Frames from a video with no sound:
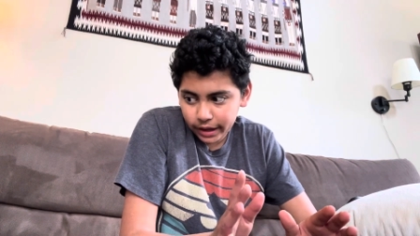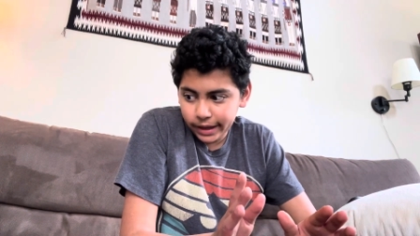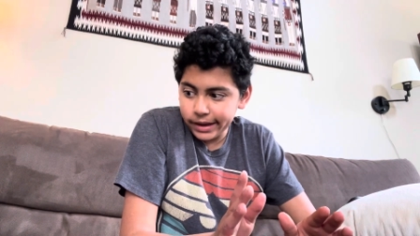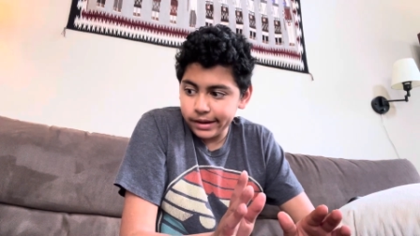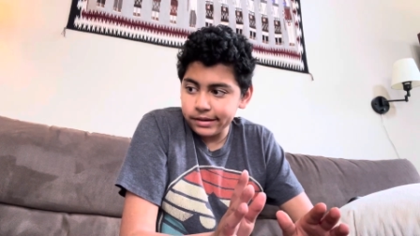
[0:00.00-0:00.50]

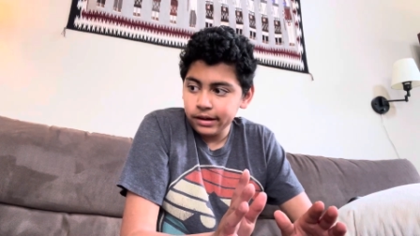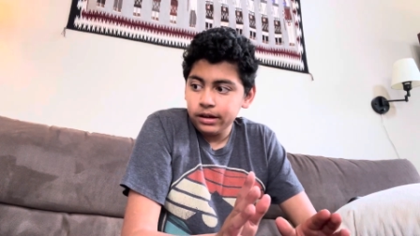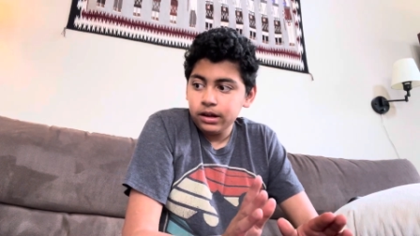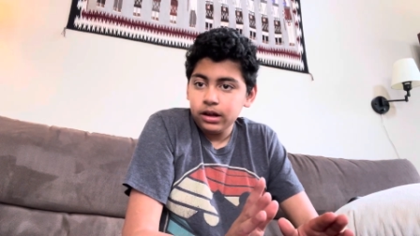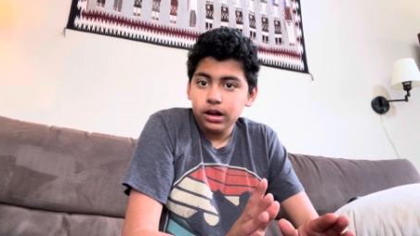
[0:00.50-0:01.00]
And
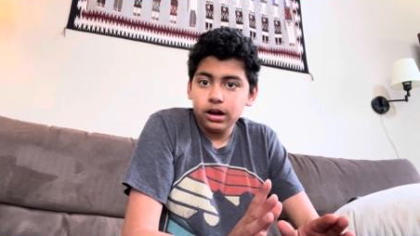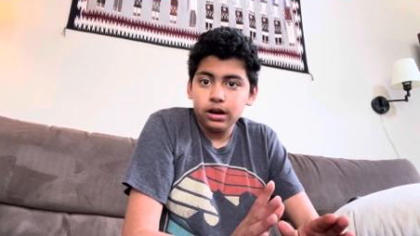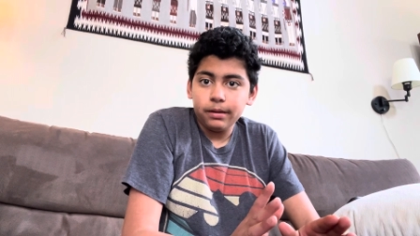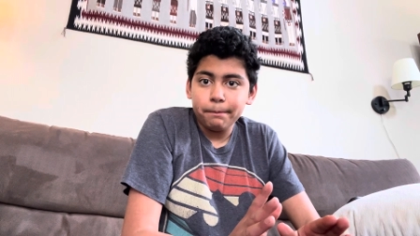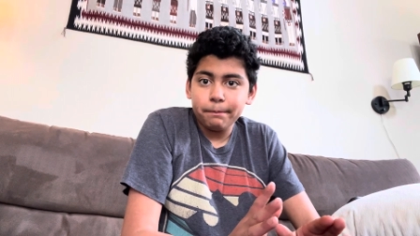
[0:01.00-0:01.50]

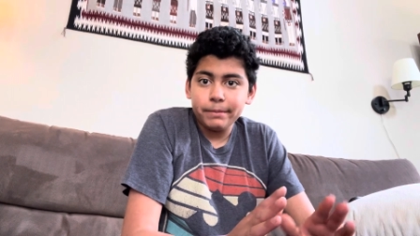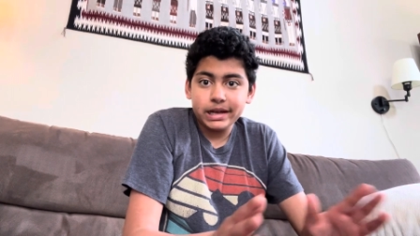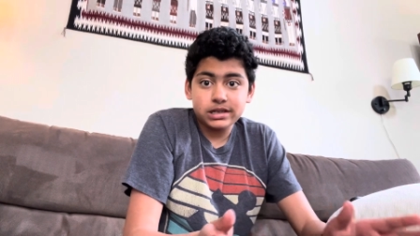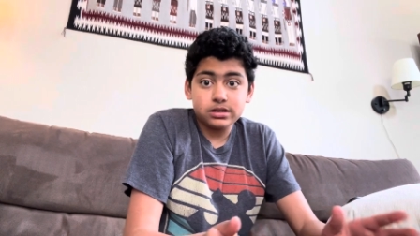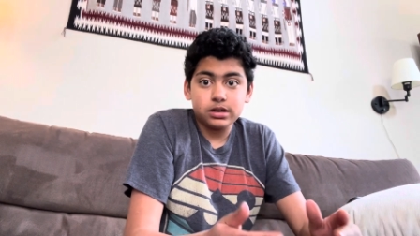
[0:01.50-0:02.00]
um,
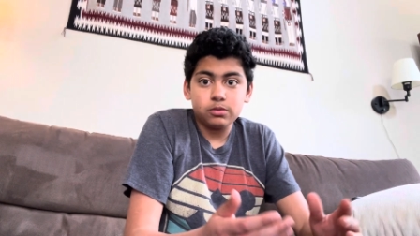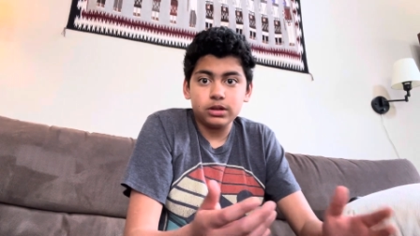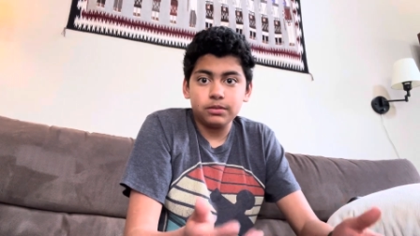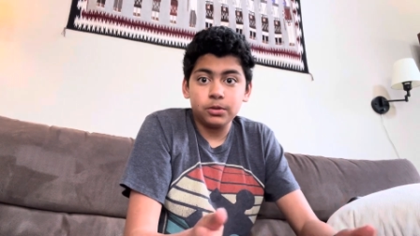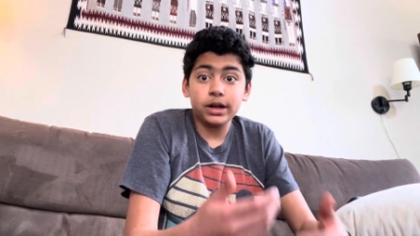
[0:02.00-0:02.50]
basically
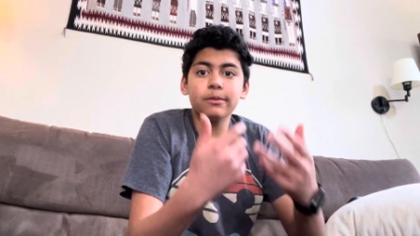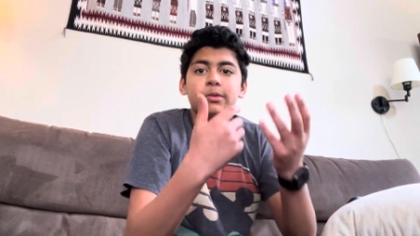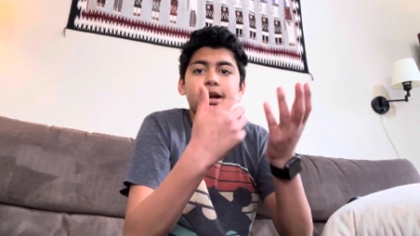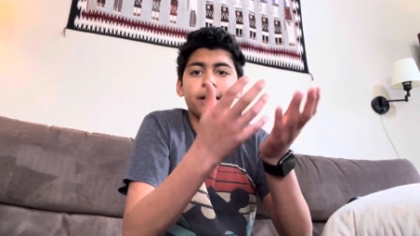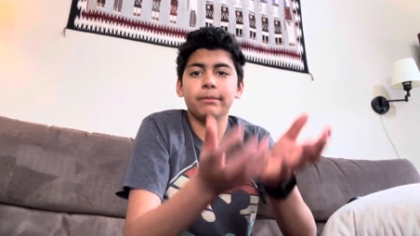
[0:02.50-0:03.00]
what what I,
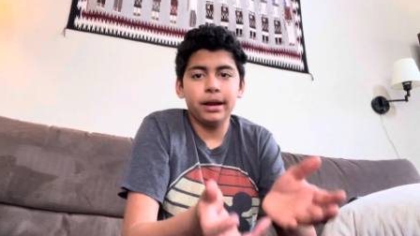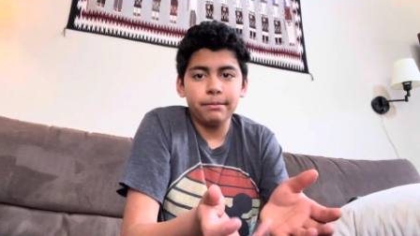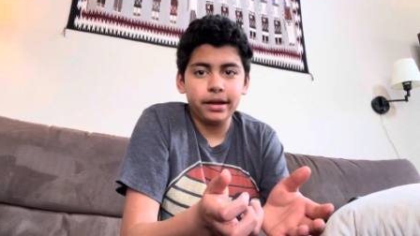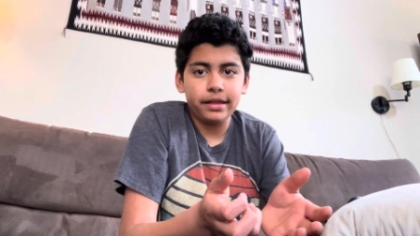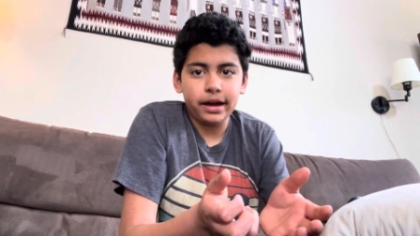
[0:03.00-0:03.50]
what I meant
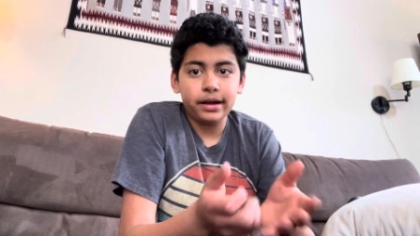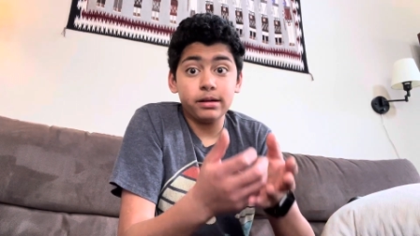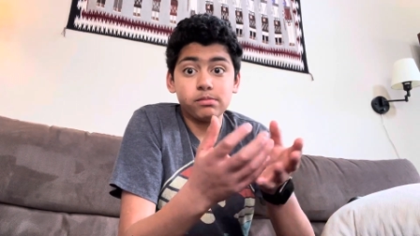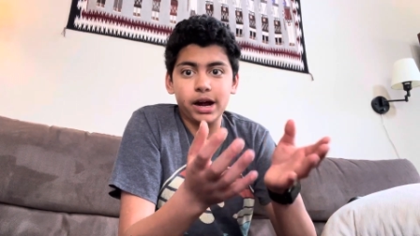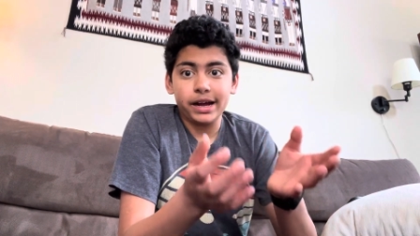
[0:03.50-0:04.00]
by that,
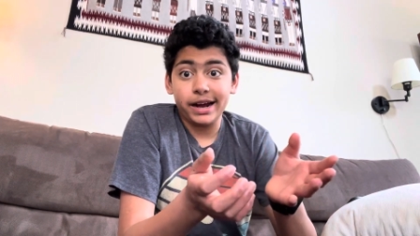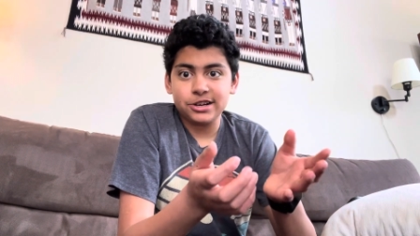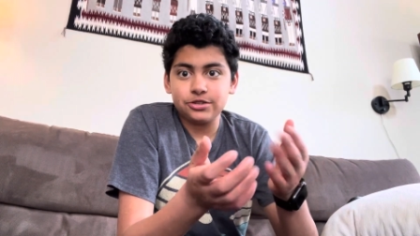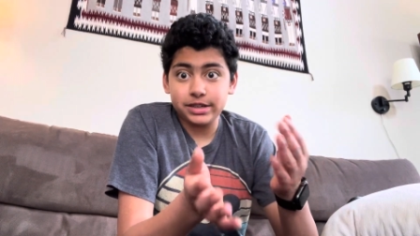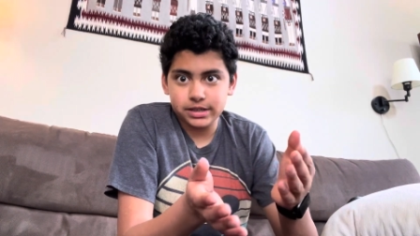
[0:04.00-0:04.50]
and I
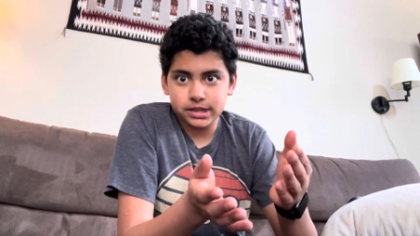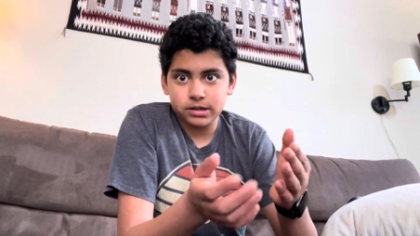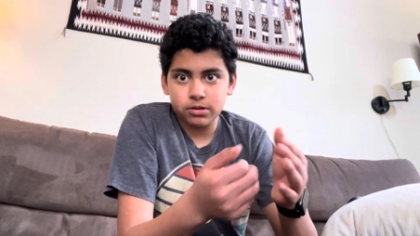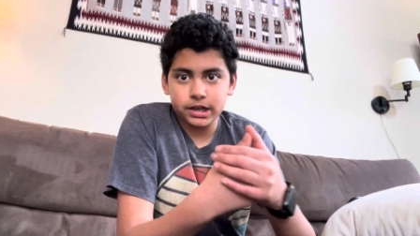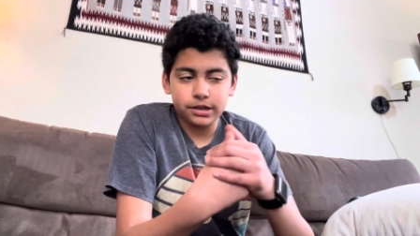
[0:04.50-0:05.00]
actually did
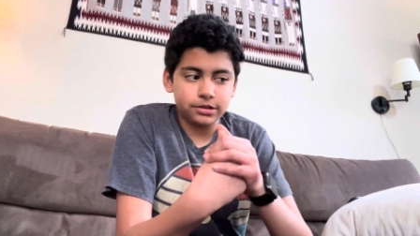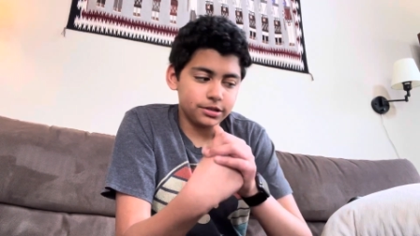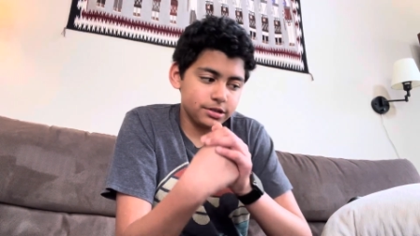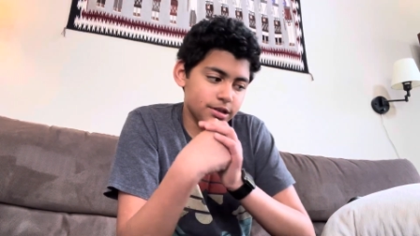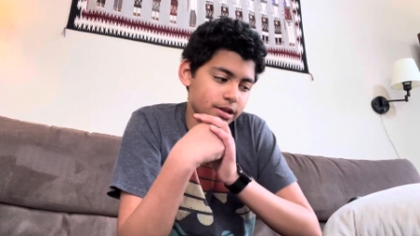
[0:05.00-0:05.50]
kill the
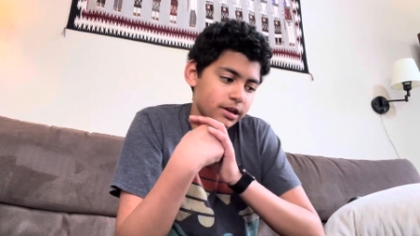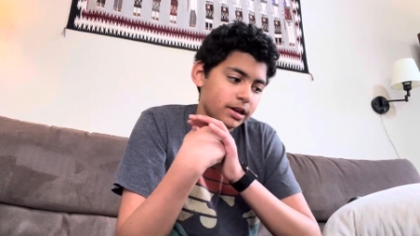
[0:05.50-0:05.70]
characters,